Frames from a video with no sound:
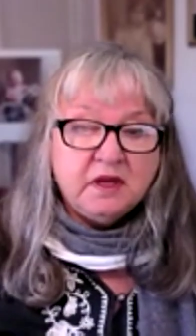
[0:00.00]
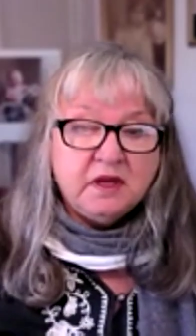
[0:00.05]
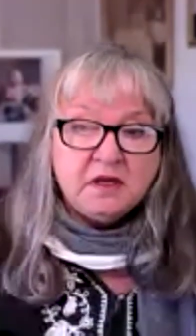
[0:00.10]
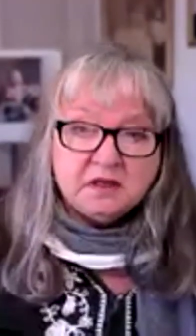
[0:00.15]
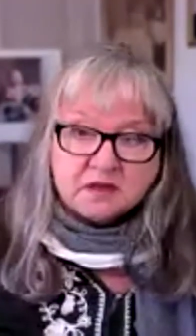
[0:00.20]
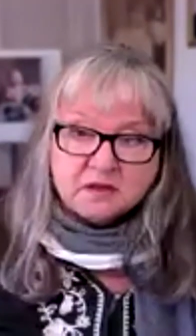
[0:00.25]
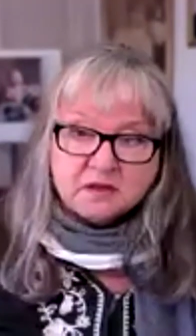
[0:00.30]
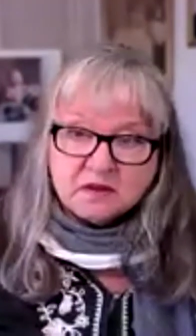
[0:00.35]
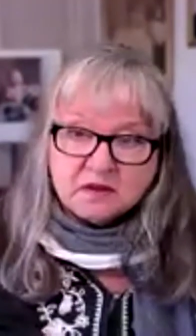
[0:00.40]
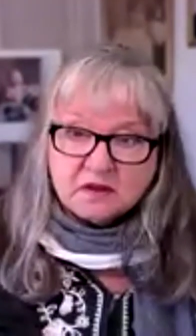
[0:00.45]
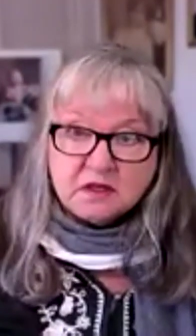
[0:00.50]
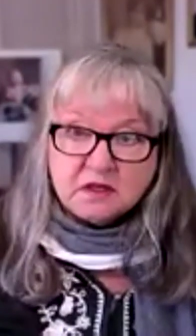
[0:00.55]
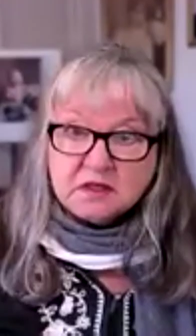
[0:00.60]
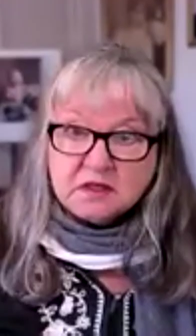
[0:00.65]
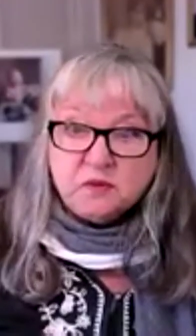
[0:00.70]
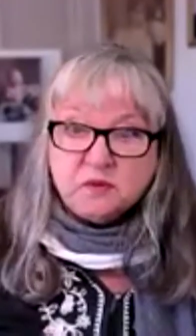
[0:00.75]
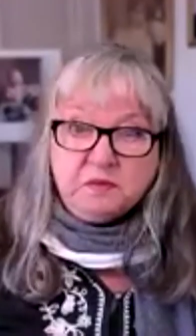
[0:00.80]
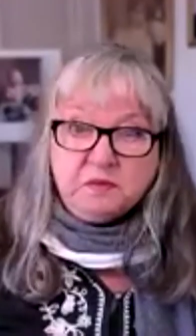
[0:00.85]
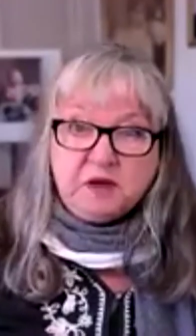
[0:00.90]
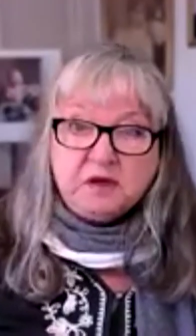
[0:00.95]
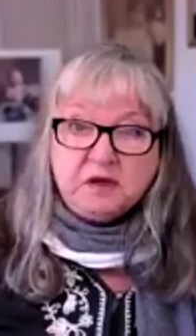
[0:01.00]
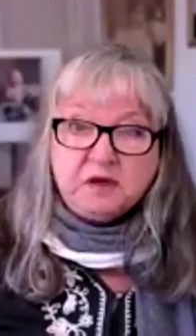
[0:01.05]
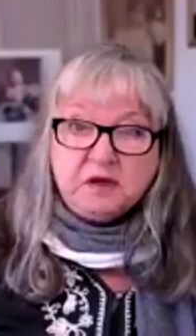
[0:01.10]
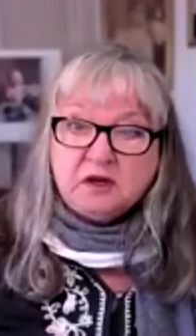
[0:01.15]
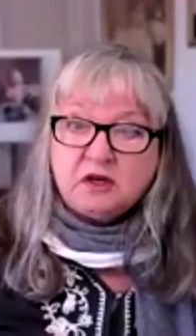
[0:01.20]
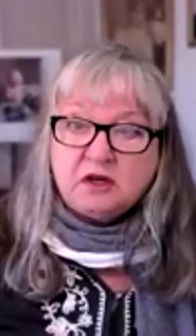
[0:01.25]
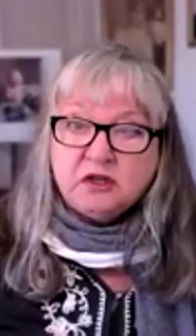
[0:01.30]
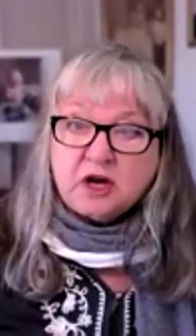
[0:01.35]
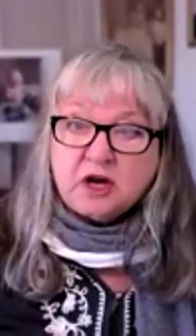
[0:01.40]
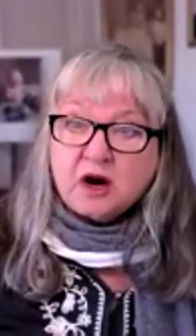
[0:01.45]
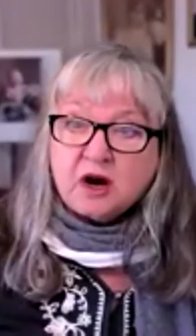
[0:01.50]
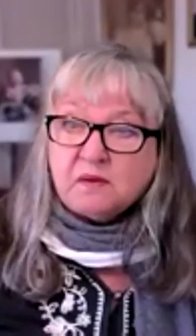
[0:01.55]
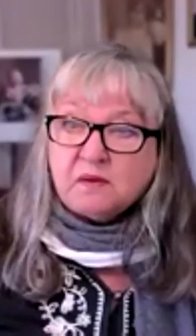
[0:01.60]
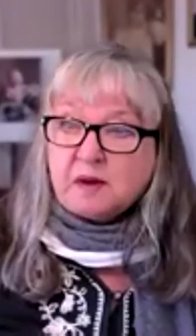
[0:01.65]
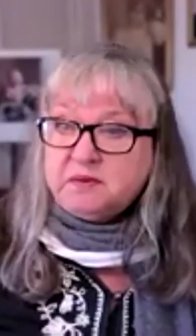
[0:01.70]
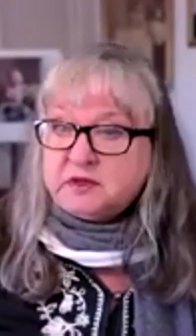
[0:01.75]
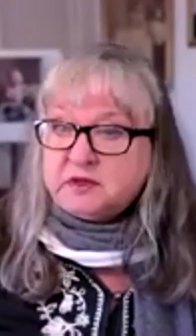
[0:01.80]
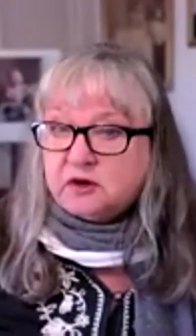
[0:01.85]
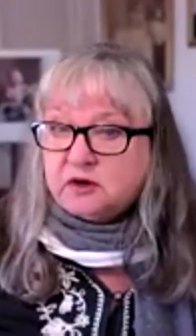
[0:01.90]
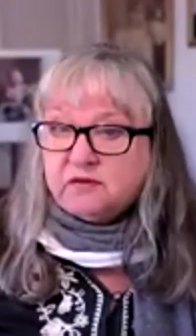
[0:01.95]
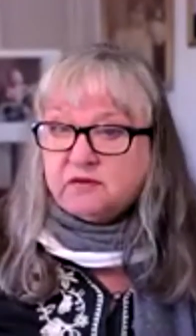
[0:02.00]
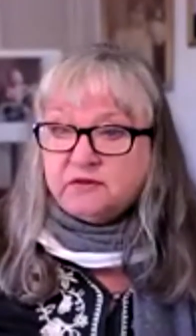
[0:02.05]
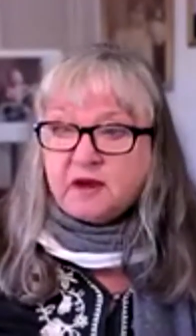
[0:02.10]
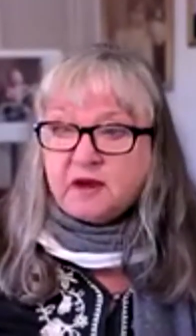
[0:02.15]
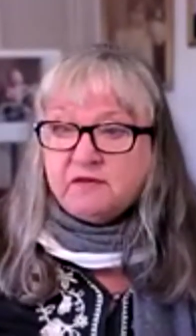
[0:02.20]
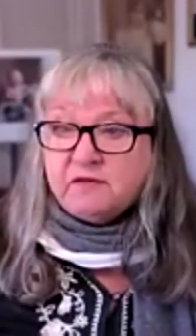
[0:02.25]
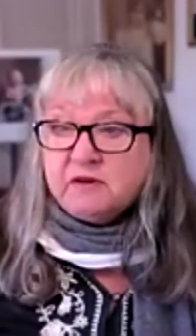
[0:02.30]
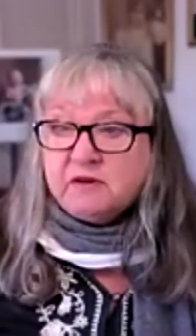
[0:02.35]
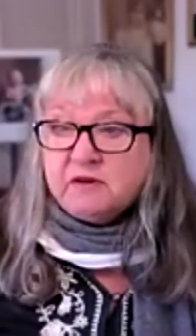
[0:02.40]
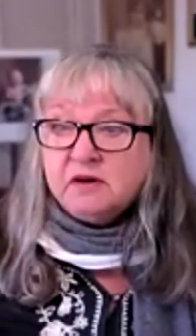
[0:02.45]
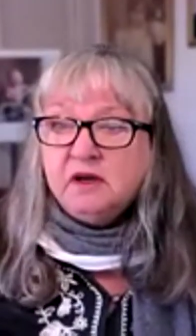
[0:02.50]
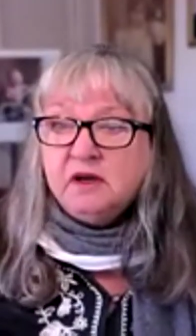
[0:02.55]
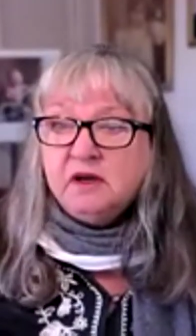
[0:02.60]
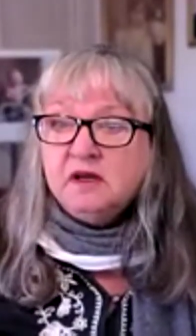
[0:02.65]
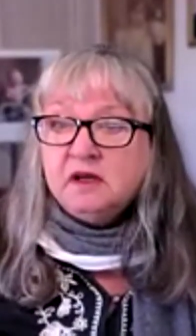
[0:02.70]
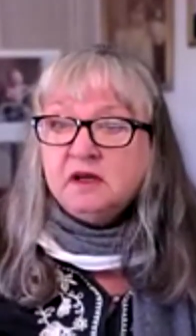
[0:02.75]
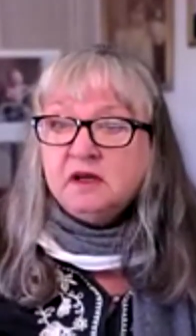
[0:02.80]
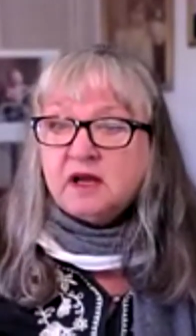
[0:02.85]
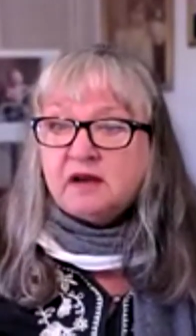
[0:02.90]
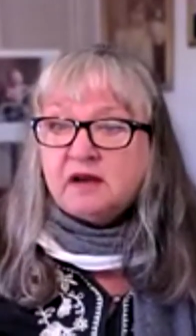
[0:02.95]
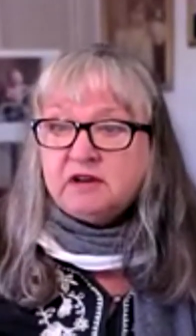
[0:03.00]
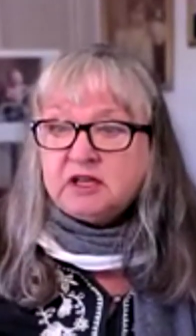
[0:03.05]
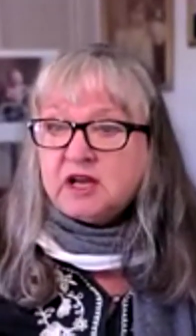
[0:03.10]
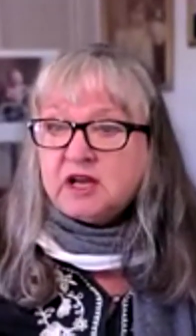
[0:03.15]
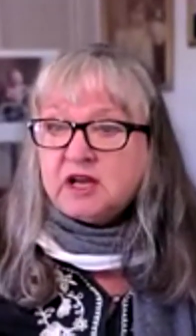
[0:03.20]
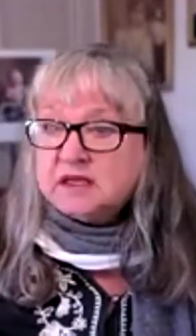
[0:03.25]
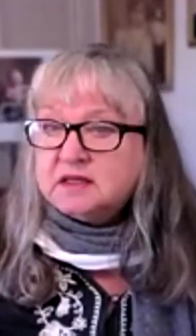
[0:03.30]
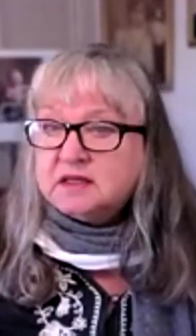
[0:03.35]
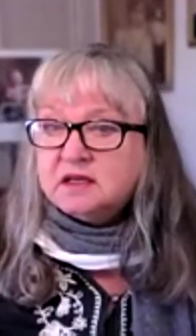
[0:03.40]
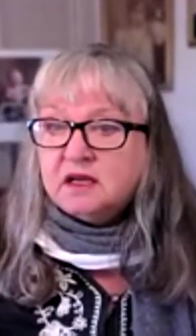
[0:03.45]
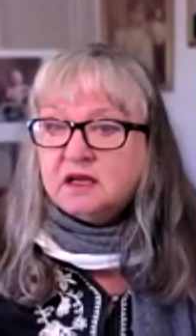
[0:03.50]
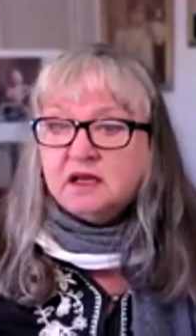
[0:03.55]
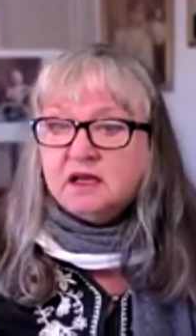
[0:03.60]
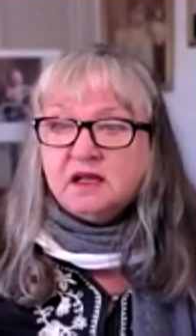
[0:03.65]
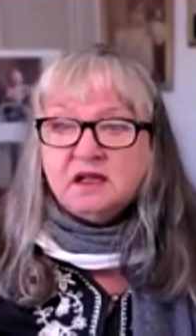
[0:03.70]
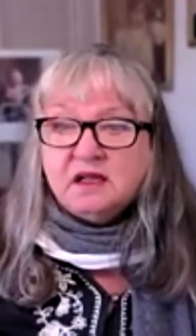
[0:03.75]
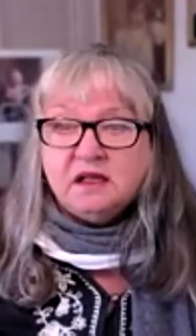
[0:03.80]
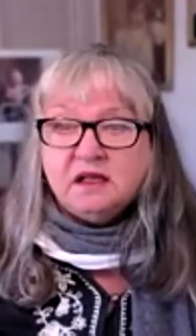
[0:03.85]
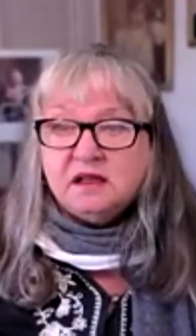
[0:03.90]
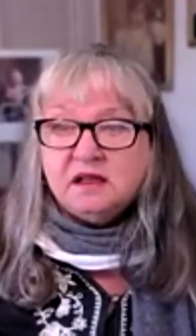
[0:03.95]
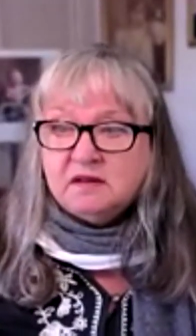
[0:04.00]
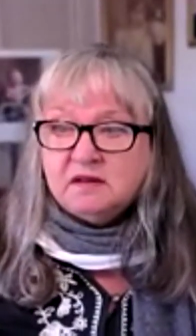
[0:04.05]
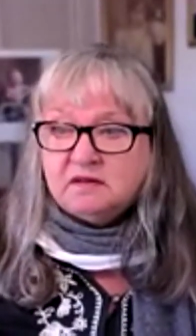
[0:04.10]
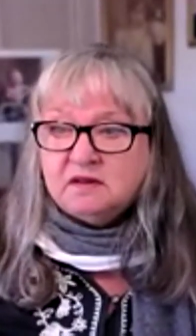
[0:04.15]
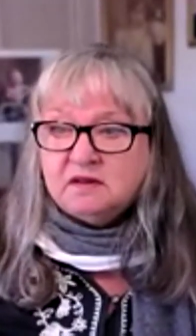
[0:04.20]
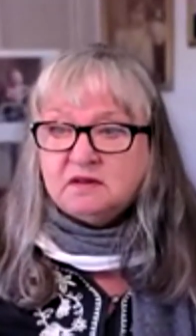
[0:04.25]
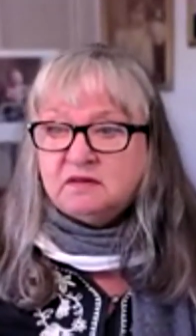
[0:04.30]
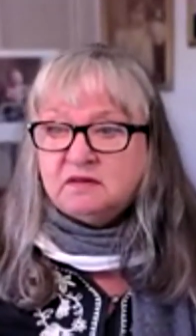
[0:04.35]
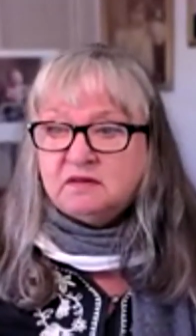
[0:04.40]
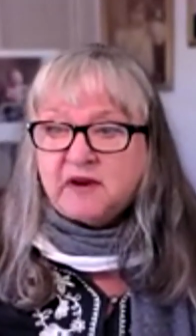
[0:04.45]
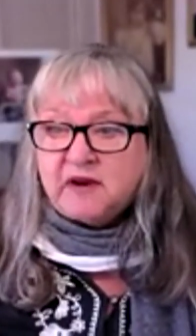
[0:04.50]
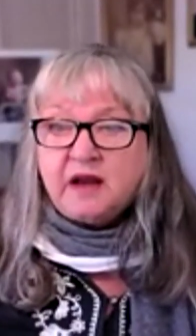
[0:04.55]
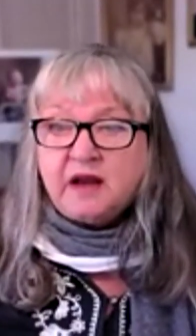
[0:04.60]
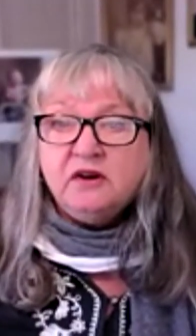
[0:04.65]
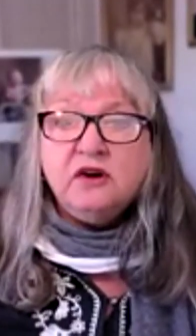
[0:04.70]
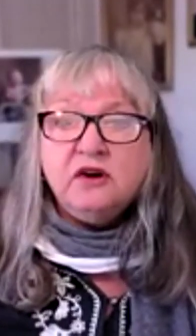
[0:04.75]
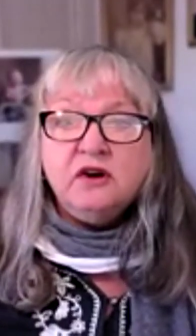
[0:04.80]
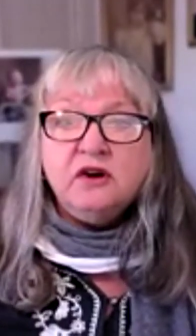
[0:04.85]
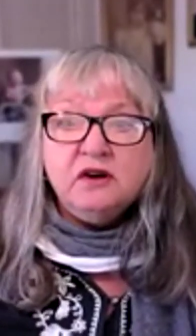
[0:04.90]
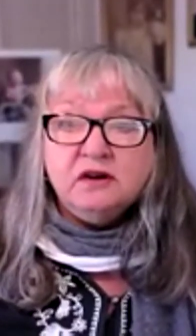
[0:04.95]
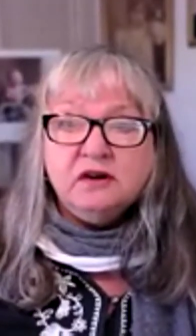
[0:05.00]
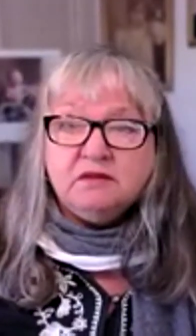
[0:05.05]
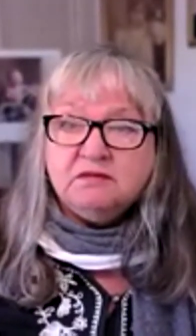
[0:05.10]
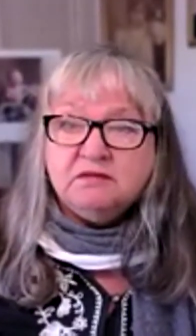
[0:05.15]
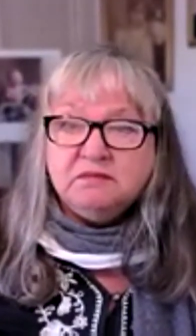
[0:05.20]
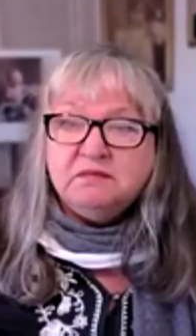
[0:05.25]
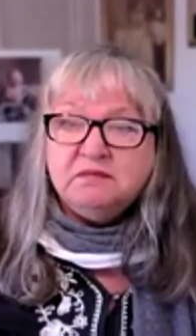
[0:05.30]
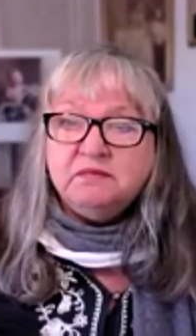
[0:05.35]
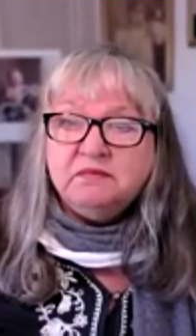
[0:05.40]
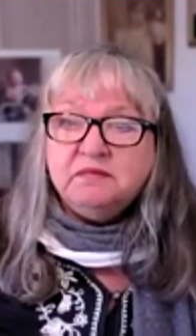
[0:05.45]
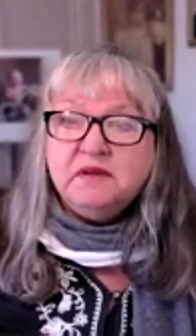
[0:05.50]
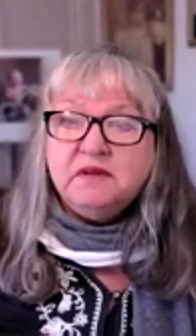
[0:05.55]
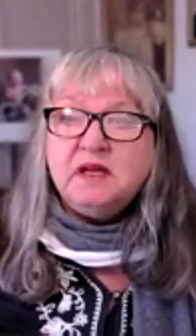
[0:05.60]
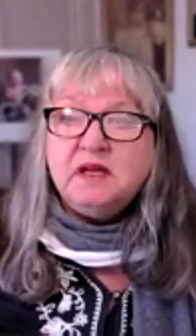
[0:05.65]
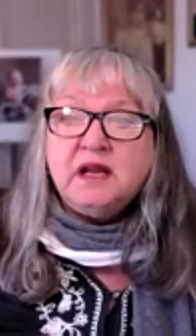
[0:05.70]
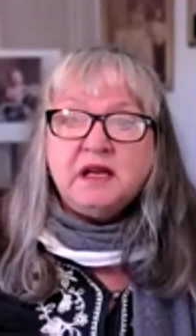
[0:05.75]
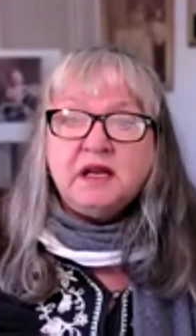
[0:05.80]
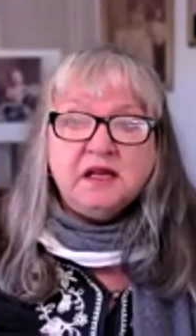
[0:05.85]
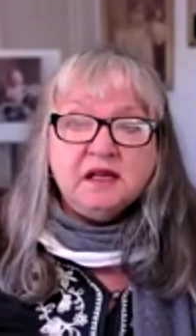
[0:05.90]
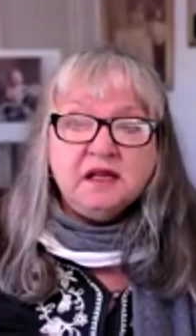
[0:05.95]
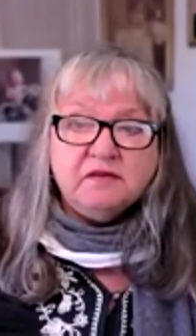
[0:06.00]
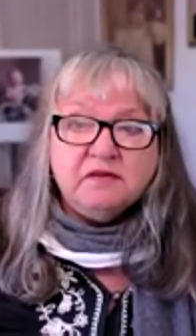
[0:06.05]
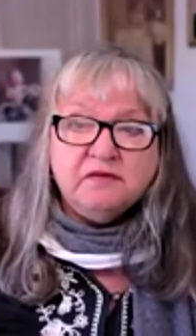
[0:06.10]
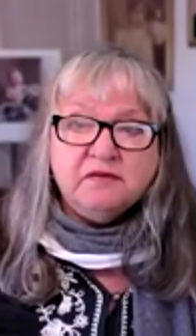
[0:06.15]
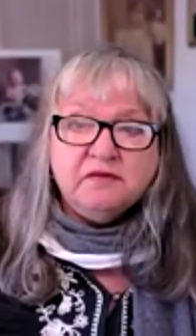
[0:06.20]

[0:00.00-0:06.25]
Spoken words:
this woman, Shar Webster, if you ever have a chance to find her, get any of